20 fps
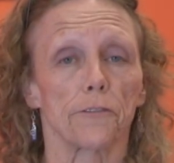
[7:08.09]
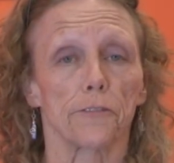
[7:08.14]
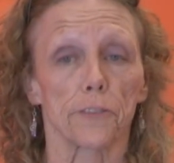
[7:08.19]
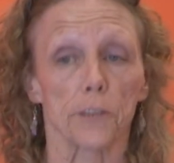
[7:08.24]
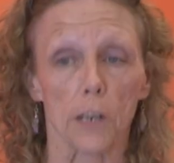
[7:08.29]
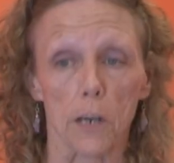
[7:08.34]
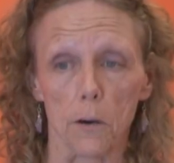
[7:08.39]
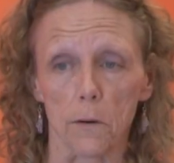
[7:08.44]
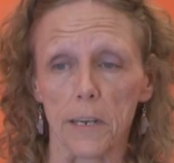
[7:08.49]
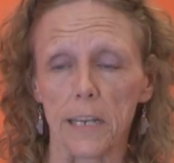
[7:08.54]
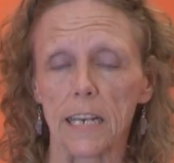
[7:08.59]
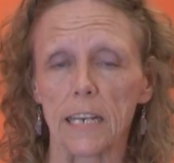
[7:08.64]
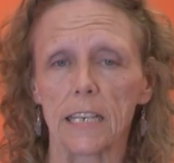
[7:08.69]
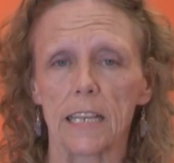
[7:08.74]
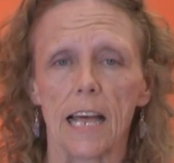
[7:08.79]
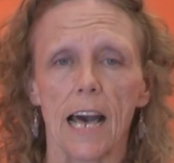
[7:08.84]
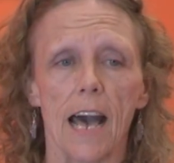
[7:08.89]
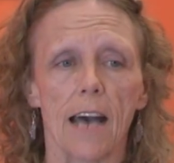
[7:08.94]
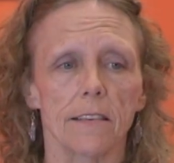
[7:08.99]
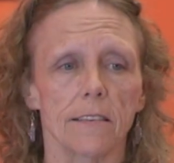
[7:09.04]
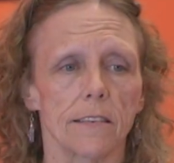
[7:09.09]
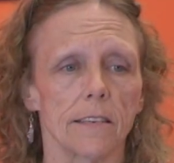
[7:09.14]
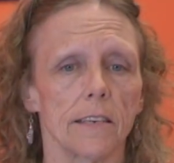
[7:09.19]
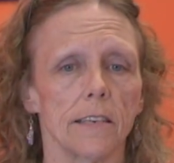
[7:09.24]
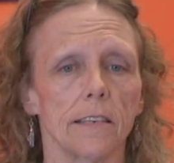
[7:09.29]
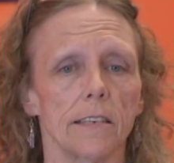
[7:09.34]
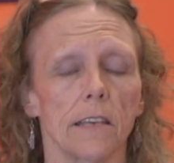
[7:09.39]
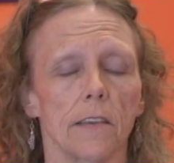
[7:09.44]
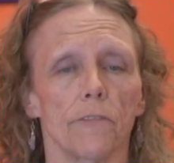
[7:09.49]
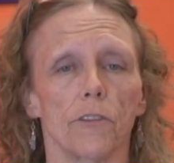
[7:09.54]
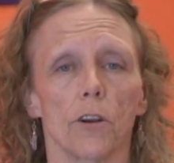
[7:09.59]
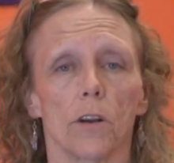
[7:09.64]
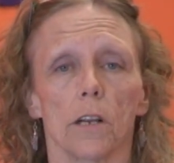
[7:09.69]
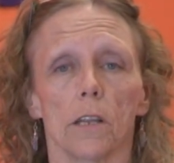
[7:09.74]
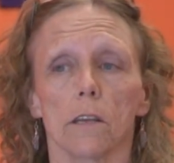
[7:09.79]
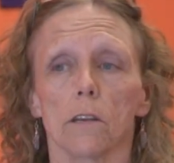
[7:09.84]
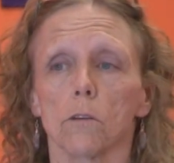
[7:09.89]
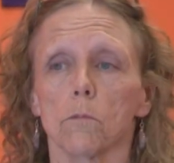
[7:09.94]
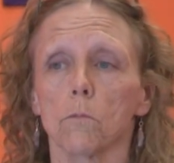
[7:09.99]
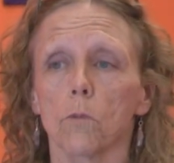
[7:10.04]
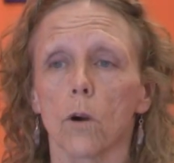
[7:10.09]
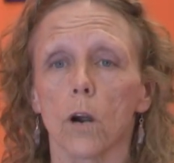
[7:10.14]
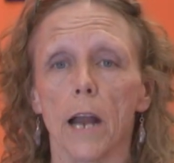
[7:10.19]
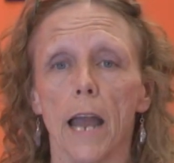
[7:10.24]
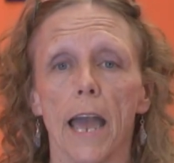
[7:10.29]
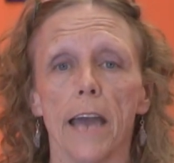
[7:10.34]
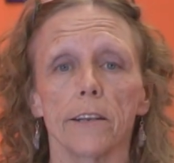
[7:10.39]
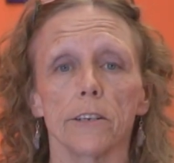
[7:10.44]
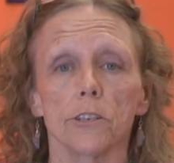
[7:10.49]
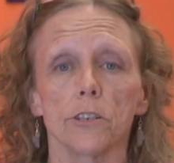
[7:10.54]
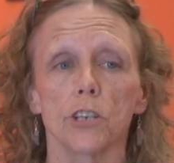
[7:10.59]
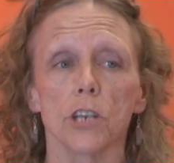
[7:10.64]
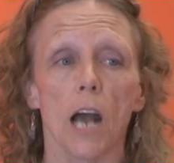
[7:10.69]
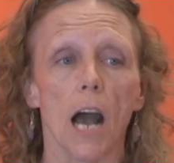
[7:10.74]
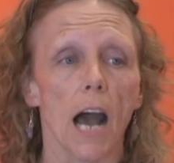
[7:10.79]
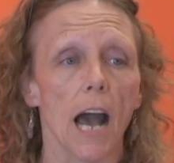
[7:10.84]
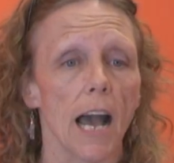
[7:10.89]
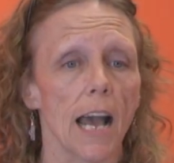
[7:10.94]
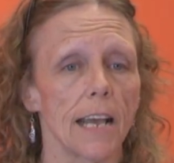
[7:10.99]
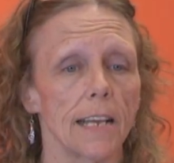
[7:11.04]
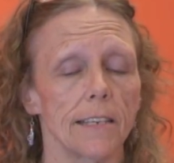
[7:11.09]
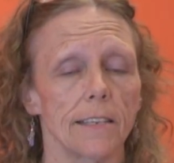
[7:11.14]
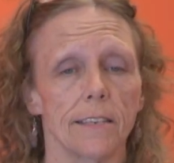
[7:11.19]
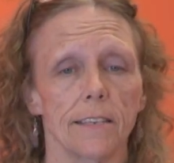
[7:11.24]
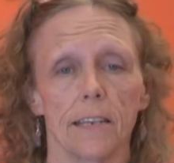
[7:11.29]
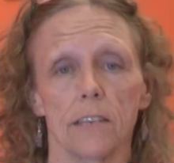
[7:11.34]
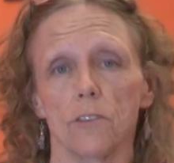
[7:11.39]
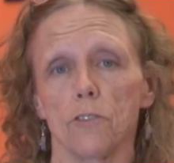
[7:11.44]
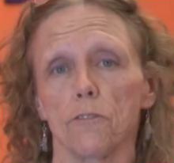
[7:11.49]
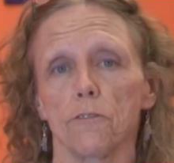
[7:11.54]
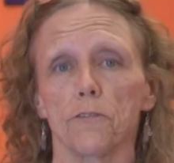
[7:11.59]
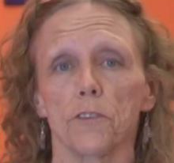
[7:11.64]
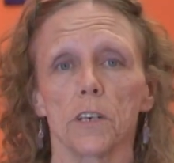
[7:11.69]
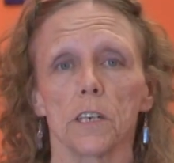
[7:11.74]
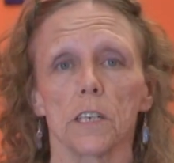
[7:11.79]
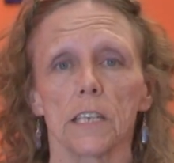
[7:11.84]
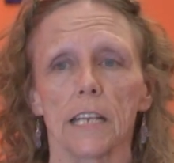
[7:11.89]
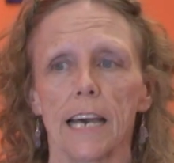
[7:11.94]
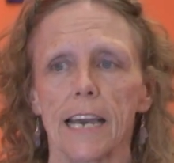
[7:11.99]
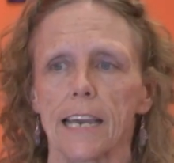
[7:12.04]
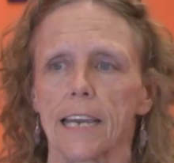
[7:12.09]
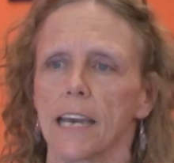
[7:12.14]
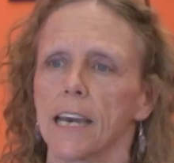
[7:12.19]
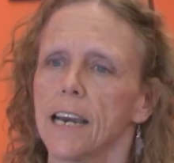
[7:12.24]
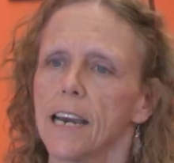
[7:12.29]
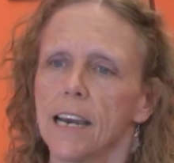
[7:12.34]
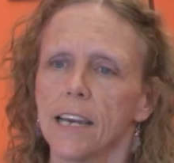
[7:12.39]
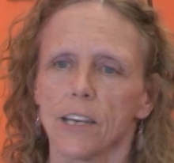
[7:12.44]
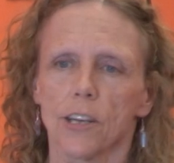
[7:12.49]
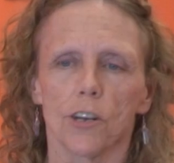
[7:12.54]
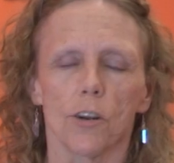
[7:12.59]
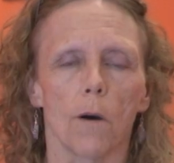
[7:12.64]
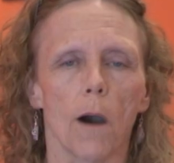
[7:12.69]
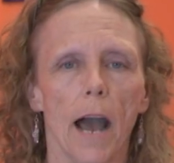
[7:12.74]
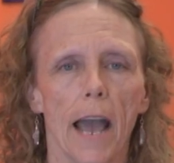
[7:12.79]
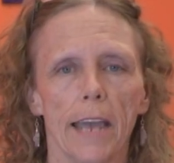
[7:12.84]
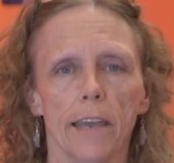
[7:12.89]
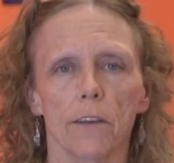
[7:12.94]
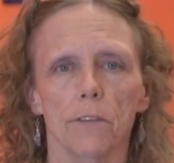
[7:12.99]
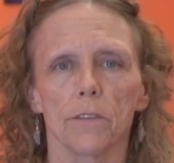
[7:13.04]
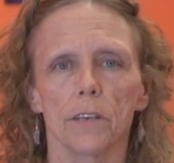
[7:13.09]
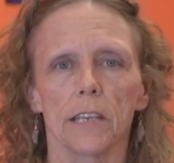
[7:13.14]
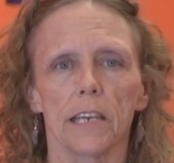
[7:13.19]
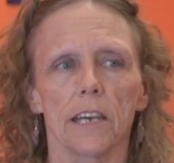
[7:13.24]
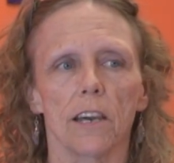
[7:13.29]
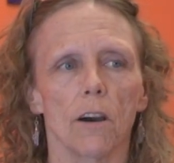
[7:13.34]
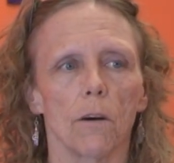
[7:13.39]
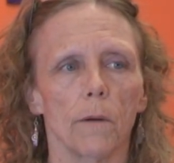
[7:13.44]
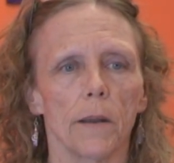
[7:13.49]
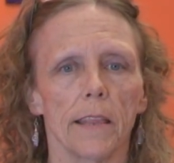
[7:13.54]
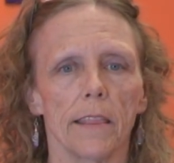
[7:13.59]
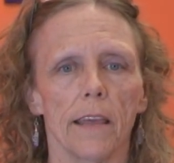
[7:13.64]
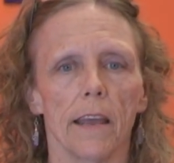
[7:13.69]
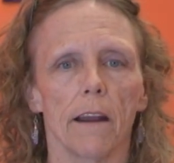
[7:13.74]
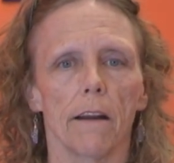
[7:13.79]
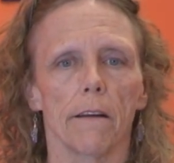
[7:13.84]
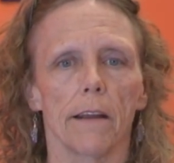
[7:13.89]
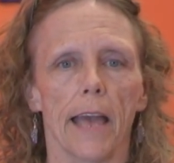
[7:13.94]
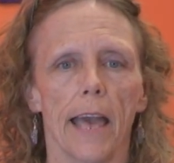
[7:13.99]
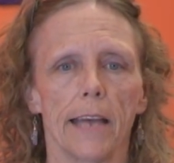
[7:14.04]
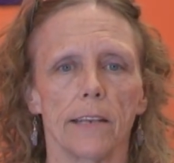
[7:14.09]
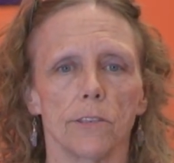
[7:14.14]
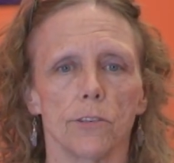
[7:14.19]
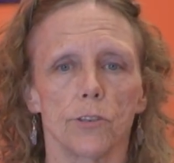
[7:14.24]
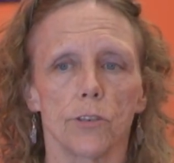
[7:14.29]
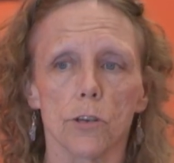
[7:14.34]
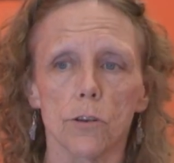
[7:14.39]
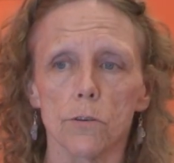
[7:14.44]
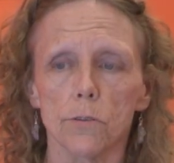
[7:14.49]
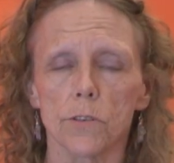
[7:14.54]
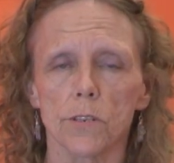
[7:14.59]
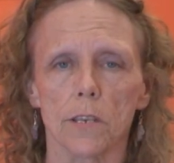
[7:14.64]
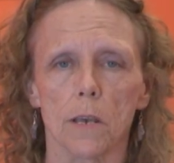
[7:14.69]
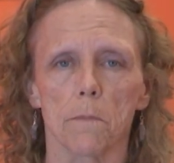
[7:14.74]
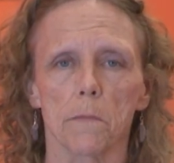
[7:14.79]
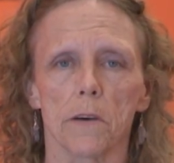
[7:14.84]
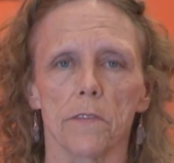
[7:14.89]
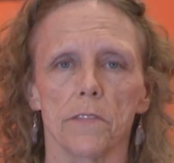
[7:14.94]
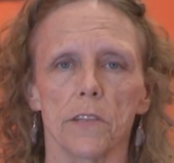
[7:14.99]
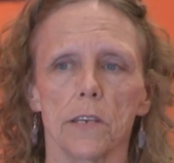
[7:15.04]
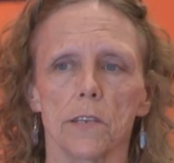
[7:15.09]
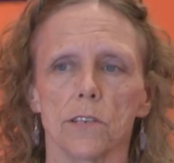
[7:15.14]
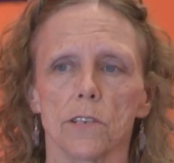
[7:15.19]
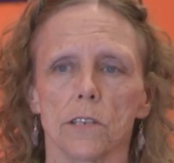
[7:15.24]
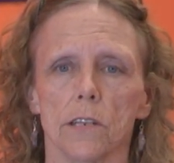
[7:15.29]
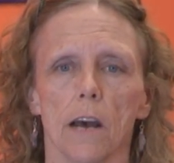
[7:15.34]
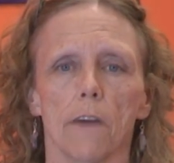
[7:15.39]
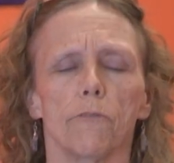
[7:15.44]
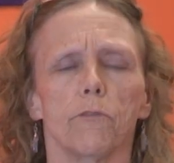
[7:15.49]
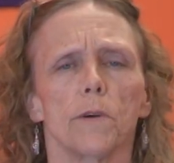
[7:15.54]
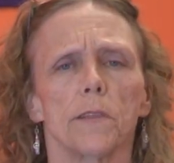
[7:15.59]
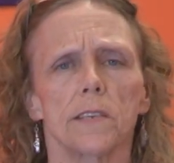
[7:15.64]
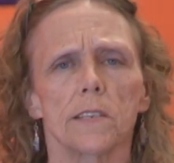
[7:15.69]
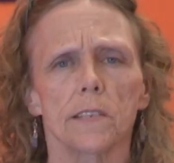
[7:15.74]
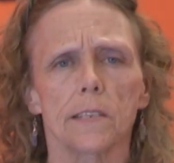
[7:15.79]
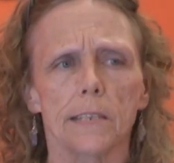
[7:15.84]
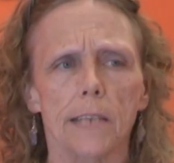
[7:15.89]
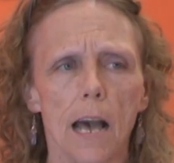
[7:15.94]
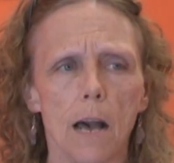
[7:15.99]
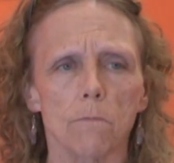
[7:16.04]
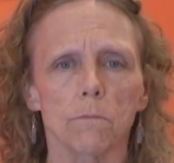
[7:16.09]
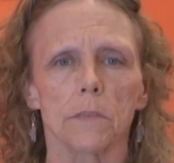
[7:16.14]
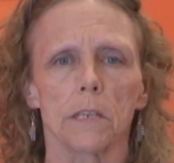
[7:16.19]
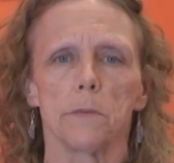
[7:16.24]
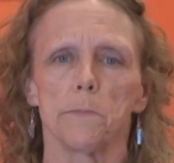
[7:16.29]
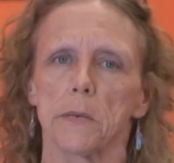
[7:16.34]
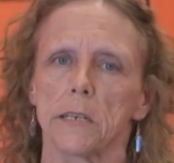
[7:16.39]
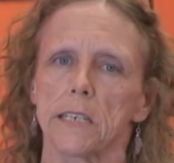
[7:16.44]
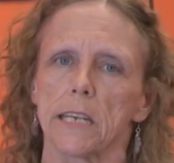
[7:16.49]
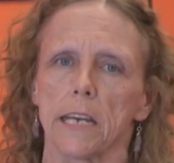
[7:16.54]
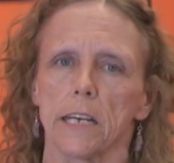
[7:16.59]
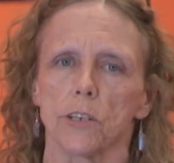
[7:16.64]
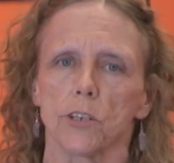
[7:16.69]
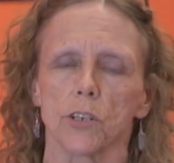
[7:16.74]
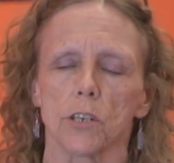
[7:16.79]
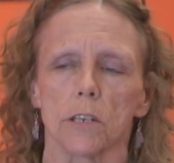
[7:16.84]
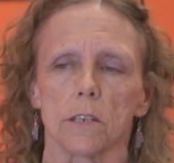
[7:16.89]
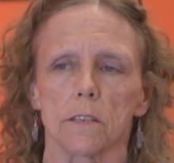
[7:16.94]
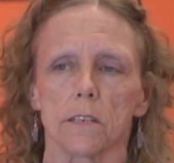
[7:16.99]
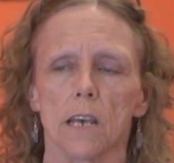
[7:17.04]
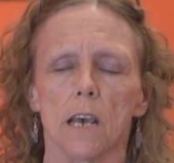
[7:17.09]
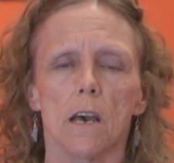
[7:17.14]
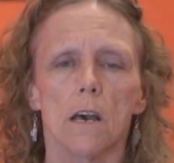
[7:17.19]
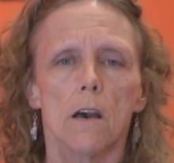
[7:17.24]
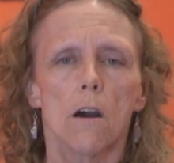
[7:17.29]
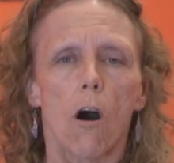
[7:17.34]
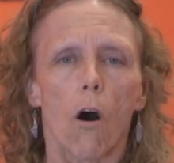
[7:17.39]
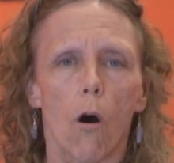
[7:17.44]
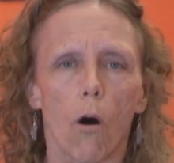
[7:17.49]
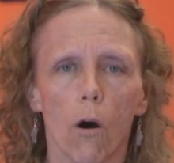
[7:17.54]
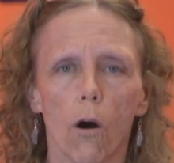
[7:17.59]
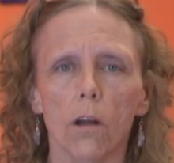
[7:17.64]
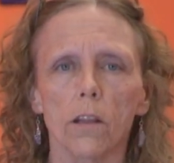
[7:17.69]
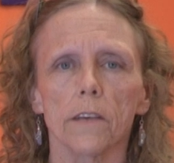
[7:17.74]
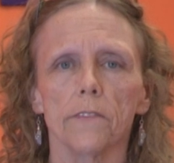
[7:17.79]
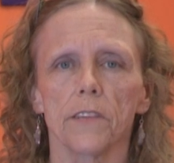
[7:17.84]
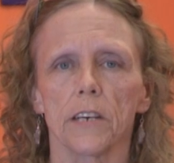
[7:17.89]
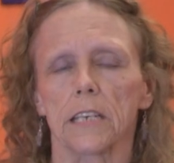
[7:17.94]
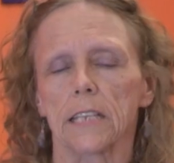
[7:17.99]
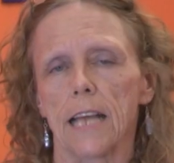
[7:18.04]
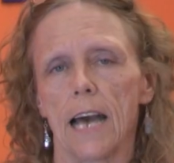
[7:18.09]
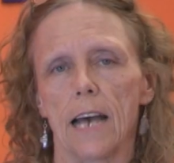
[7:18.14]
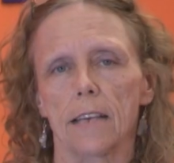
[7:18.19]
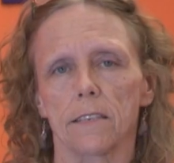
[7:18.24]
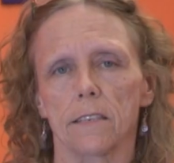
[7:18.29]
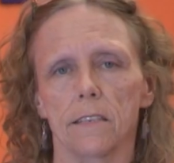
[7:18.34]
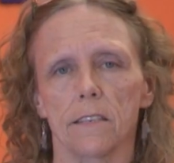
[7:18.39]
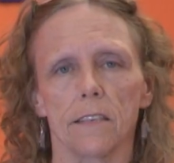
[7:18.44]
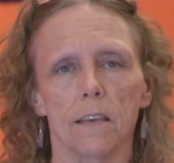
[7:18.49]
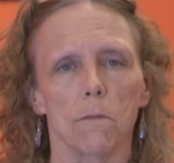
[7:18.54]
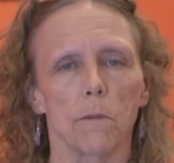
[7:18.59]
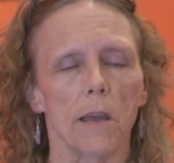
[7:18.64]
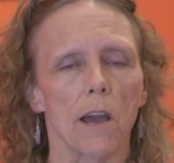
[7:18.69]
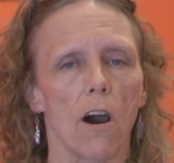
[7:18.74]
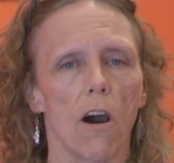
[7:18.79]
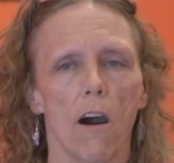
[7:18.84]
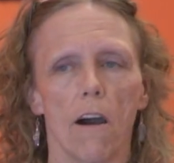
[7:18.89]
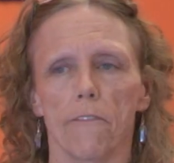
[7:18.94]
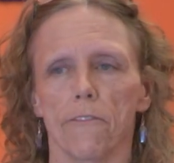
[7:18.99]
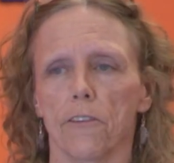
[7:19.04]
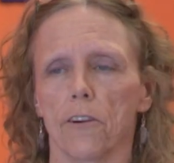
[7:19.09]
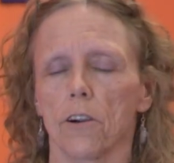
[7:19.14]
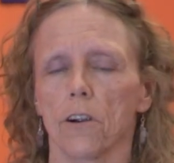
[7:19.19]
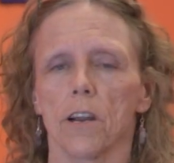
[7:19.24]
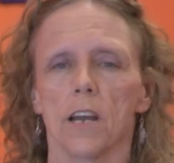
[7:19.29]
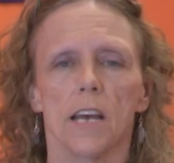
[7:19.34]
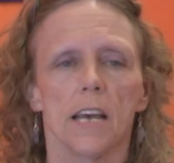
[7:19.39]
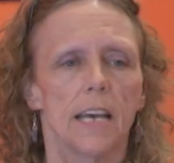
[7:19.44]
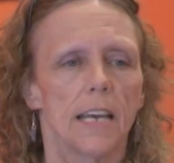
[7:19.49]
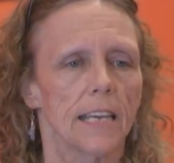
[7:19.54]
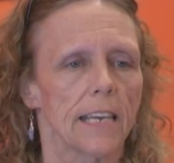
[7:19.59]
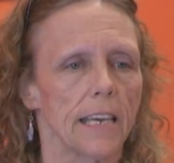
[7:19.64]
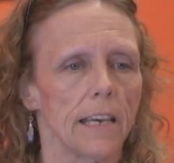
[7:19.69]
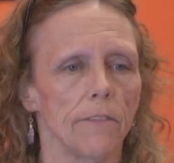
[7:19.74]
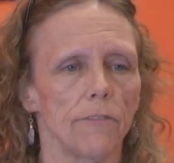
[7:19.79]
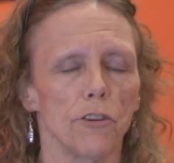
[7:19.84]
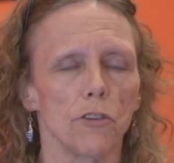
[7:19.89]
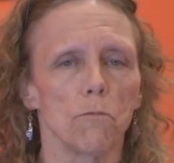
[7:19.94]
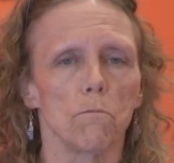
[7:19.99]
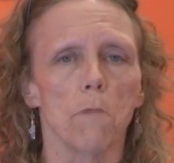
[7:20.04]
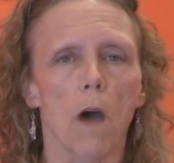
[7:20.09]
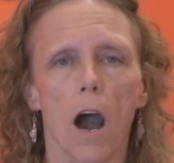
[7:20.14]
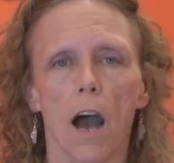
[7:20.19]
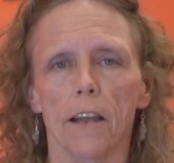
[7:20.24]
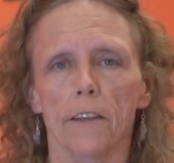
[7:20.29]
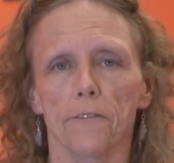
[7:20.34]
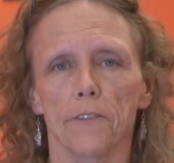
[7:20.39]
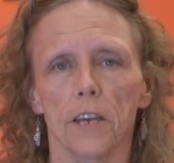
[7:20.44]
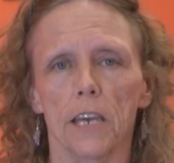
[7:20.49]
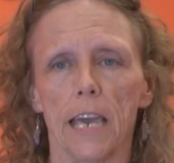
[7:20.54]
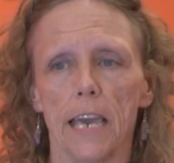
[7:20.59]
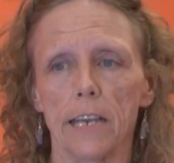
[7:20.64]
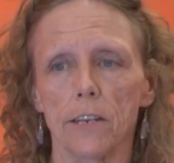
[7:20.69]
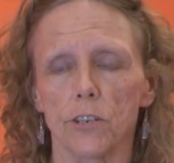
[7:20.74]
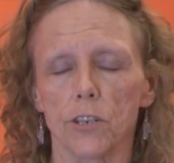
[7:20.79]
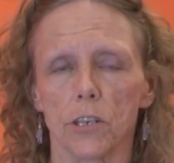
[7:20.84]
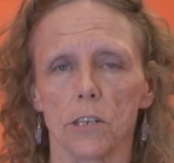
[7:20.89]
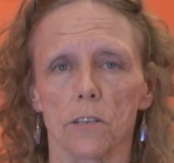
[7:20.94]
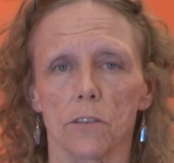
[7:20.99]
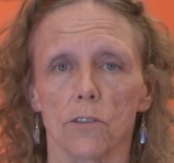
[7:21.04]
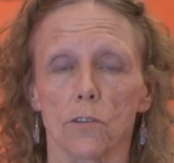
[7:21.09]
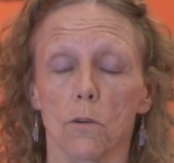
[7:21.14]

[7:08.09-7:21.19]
flowing classes. If you're a little more energized and you feel like, I can really go in there and do some of this stuff with some limitations, all of the classes that we offer give you modifications.